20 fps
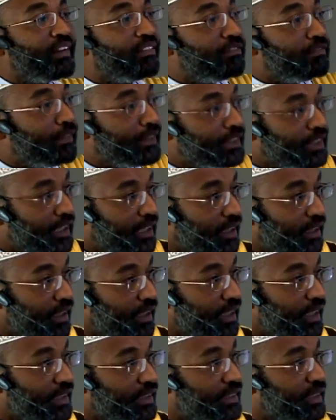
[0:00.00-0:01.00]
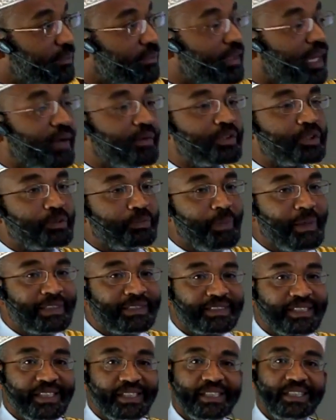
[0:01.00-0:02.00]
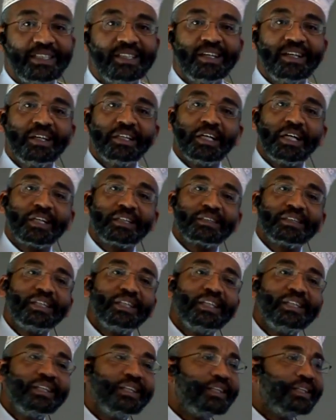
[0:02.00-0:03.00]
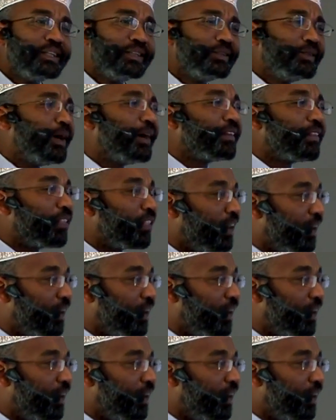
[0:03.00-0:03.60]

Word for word: physically and sometimes mentally are really not